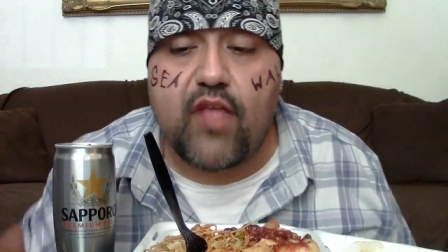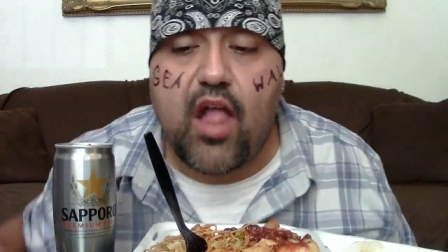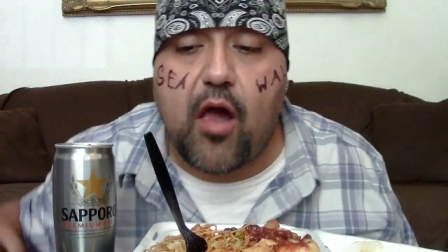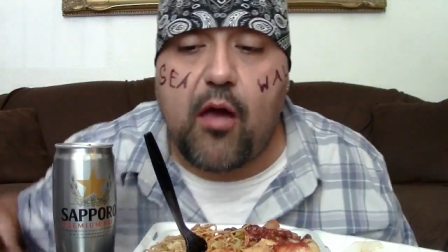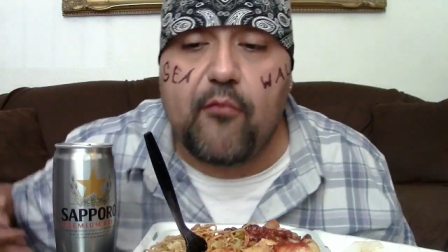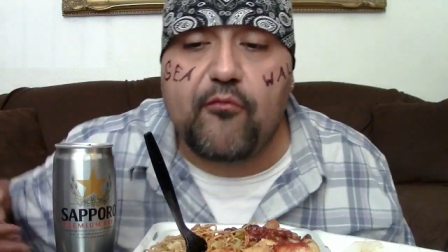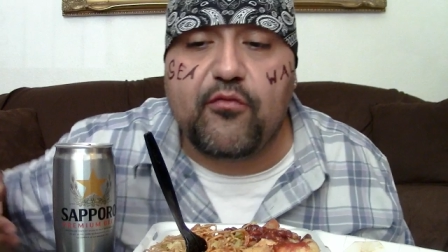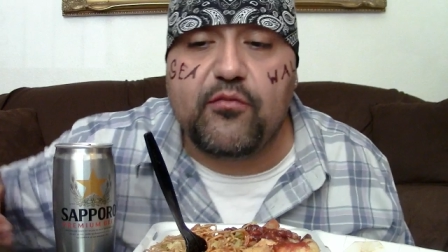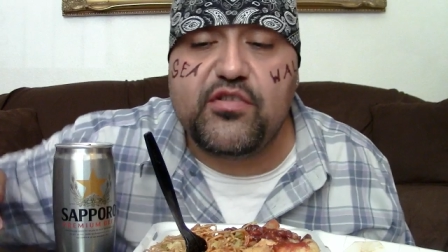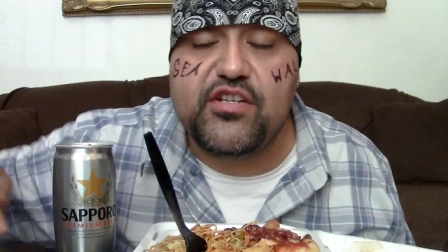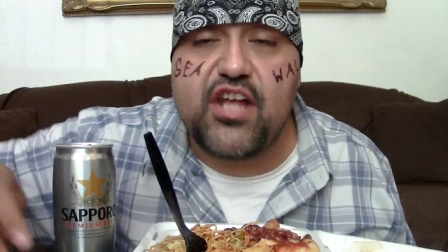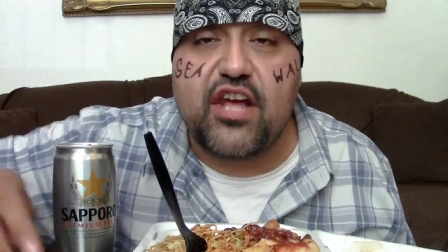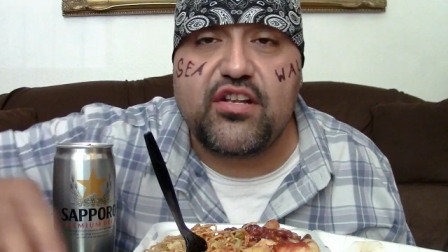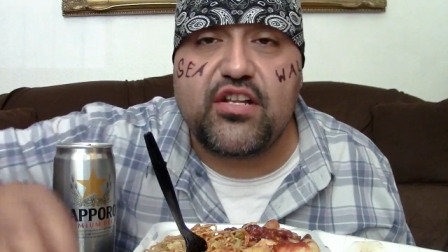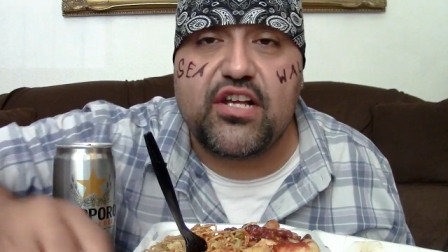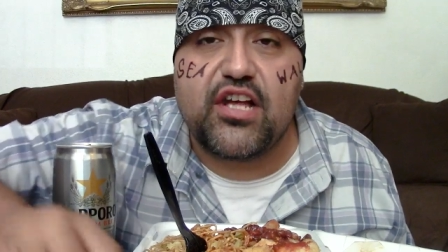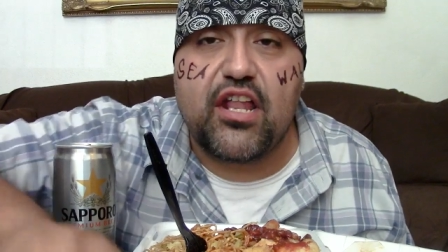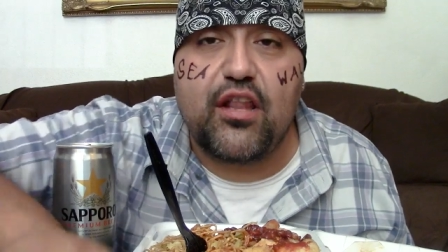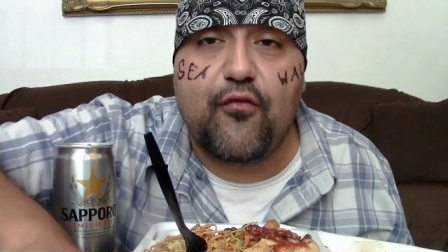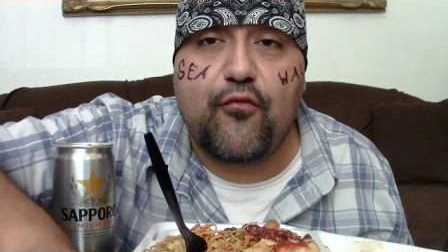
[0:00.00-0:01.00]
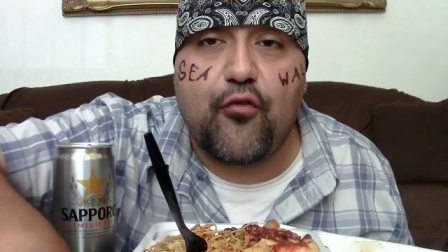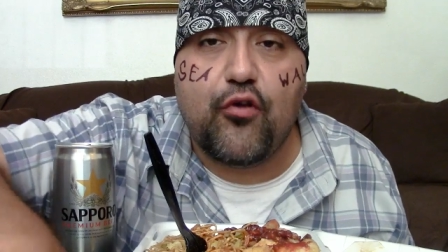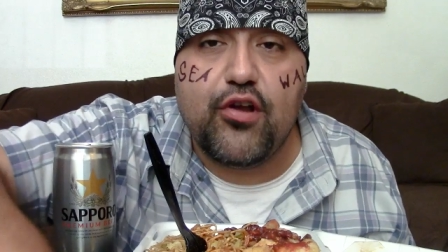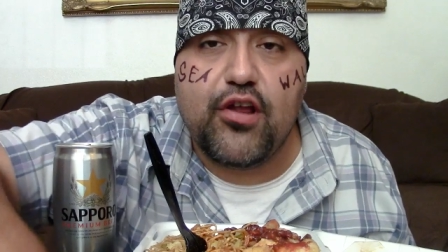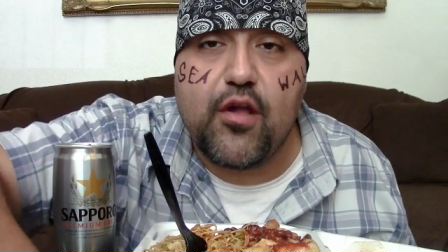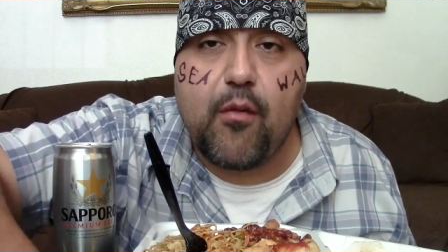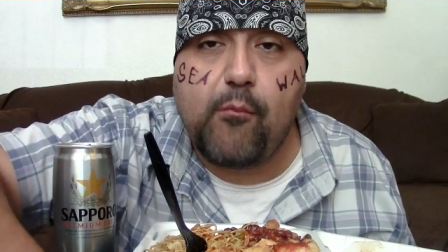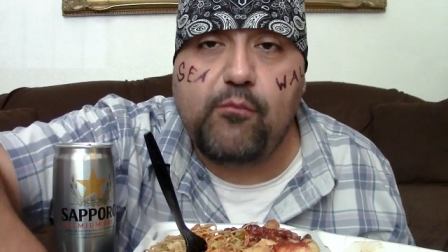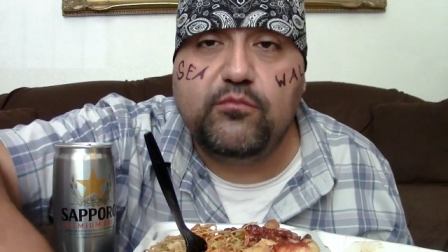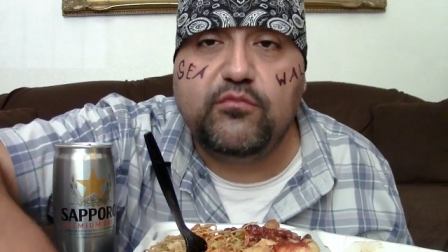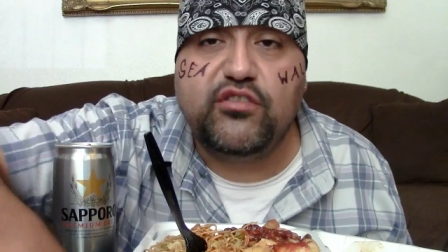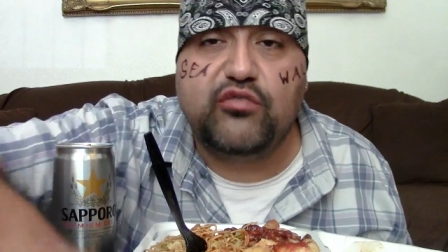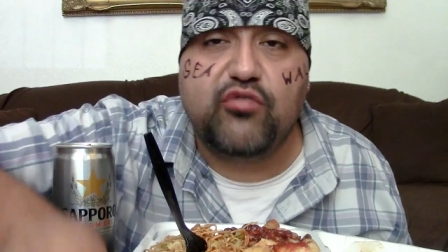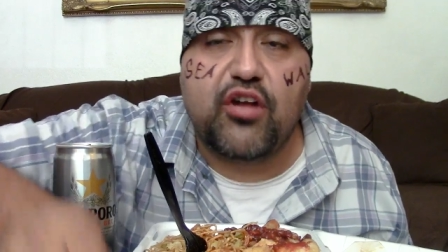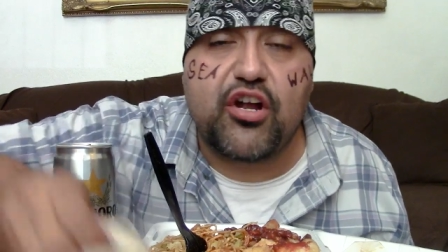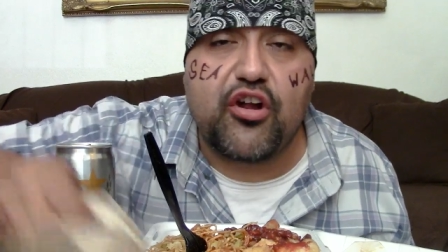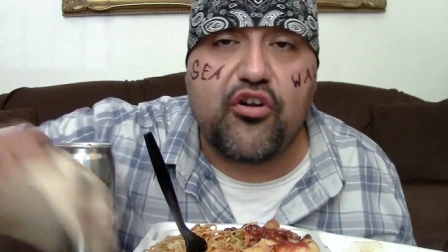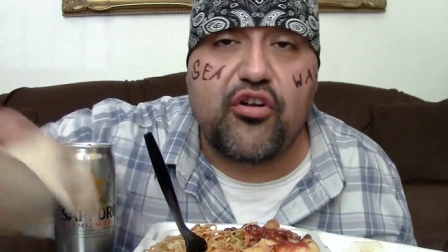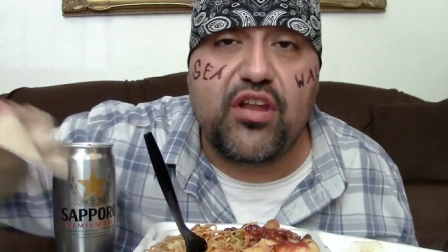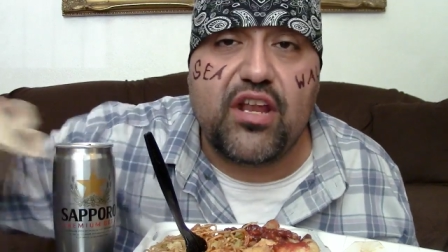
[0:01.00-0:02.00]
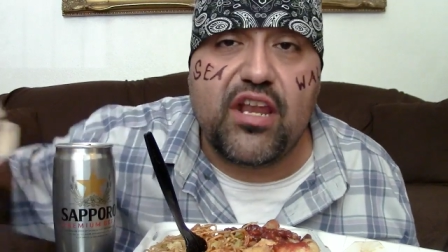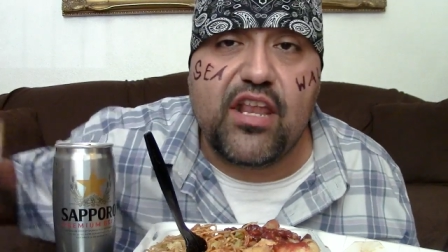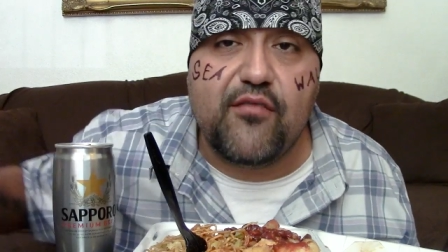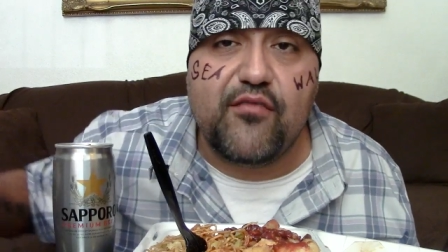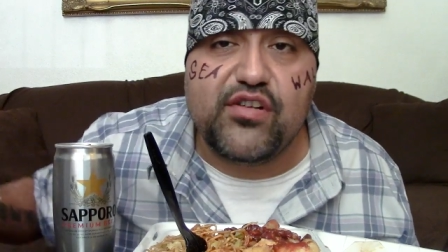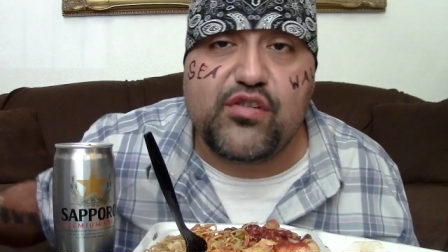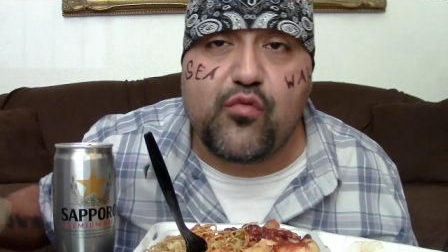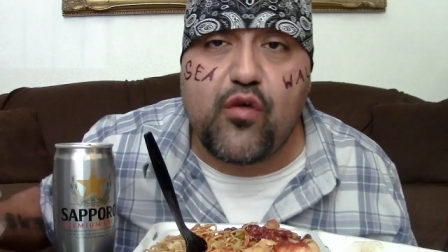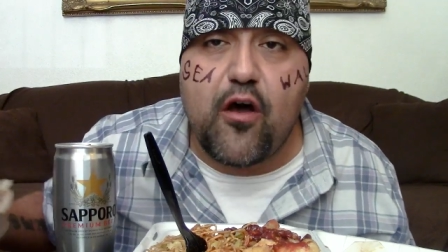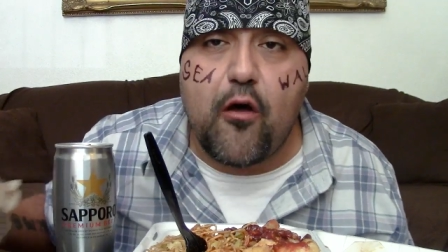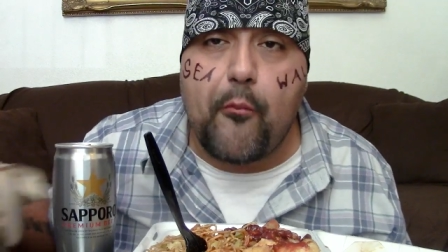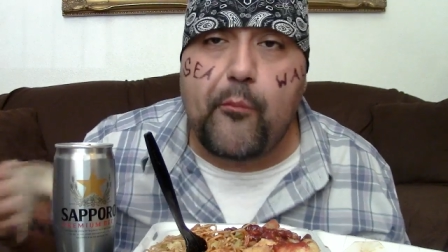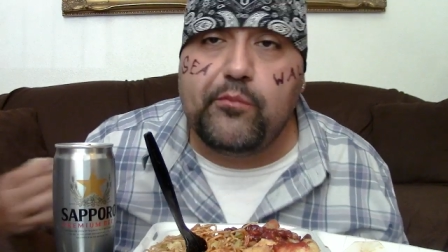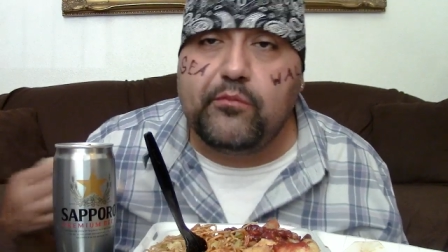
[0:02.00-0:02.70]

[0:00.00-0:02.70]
I'm from Stockton, California. That's where I currently live as well.